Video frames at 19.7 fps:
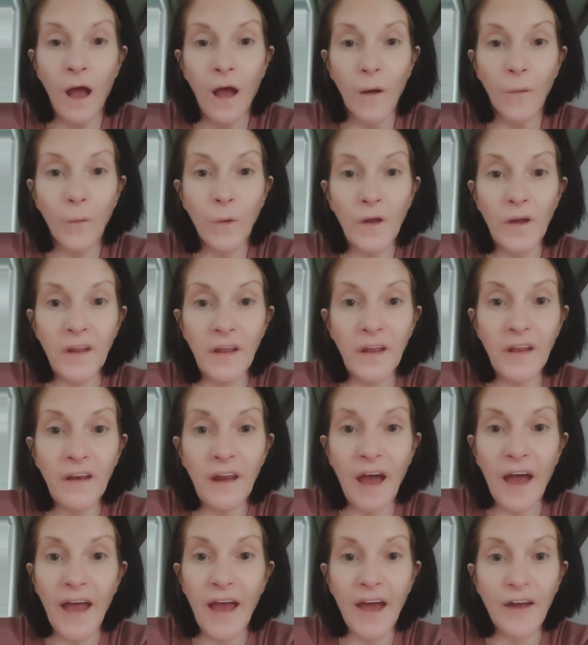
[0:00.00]
I went in,
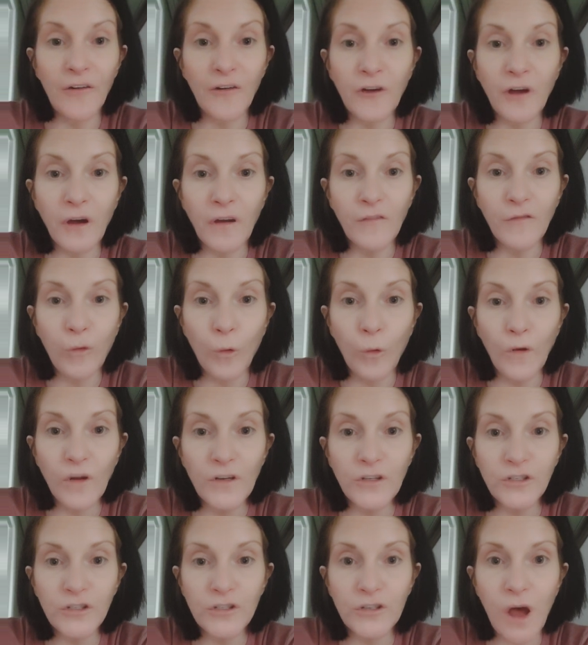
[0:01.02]
I had her cut four
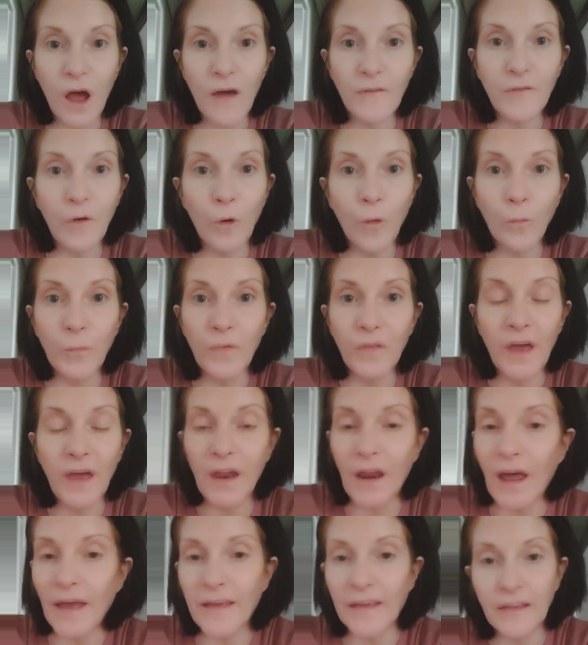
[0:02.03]
inches off, hoping
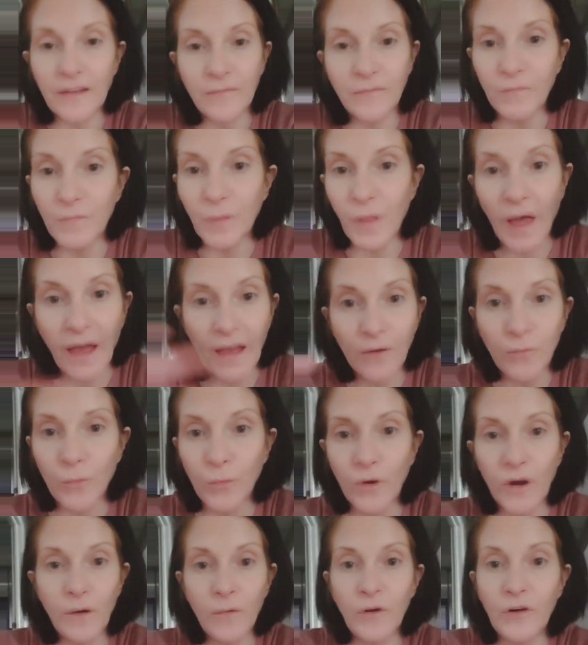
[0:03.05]
that I could like
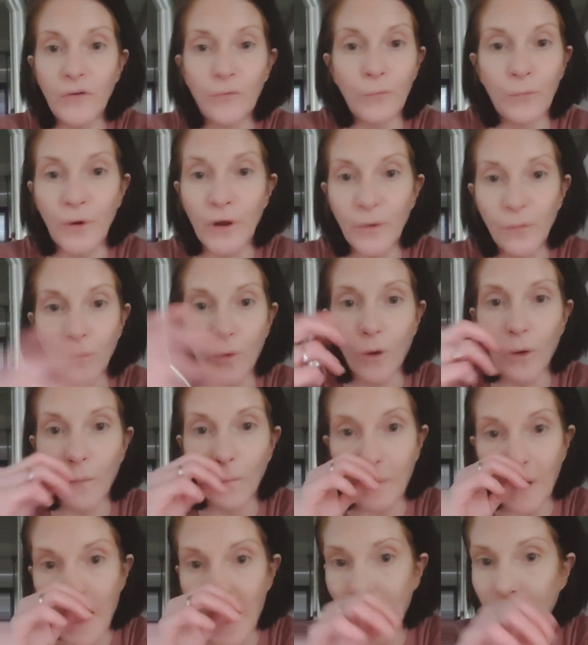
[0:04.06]
re regrow it
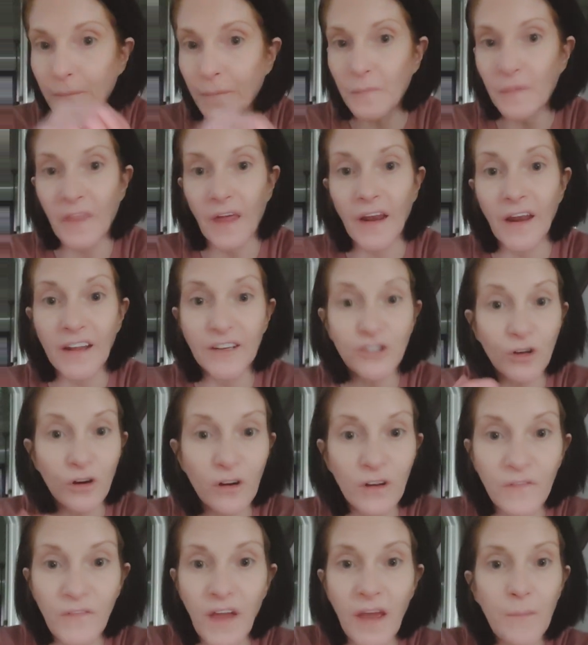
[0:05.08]
back. And I
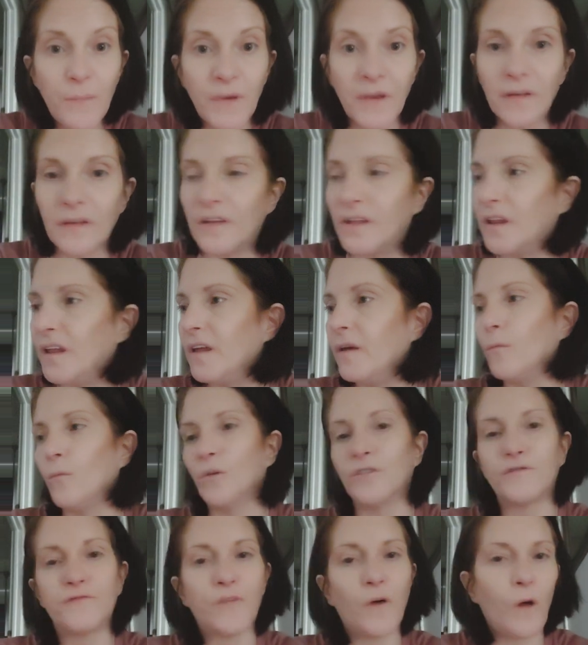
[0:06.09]
started vaping, and it
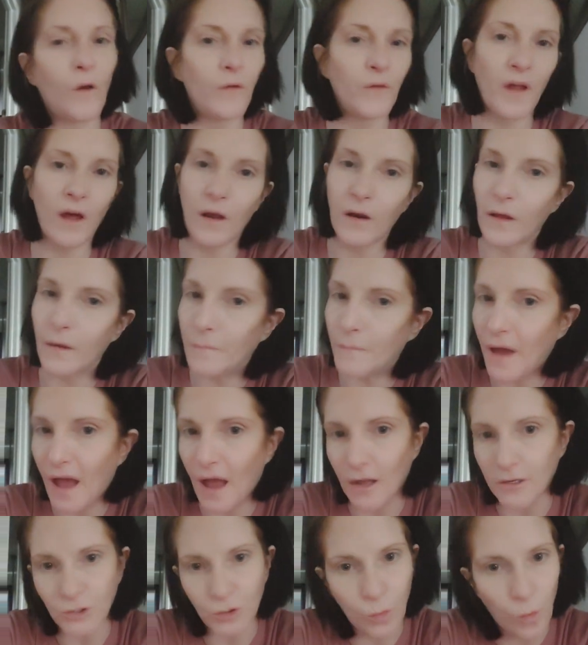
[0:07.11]
was falling out in
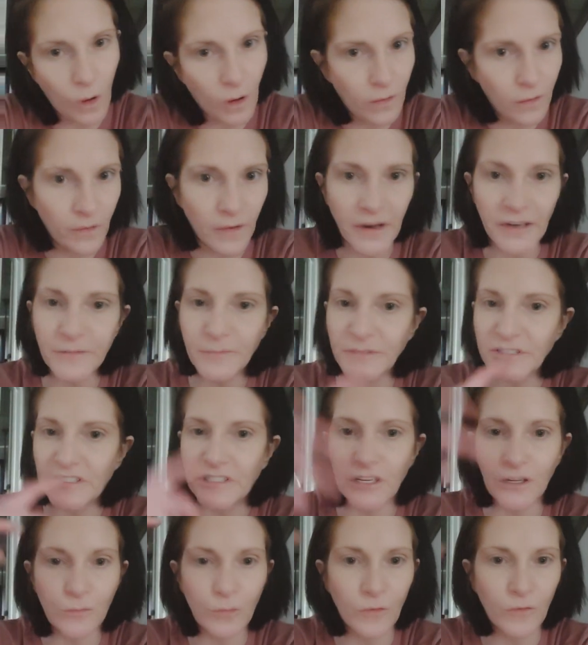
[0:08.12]
mass quantities. My
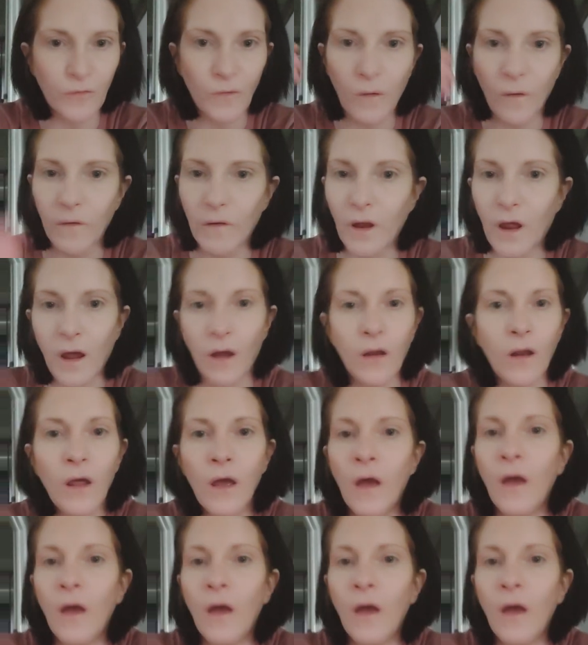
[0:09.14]
teeth were falling out.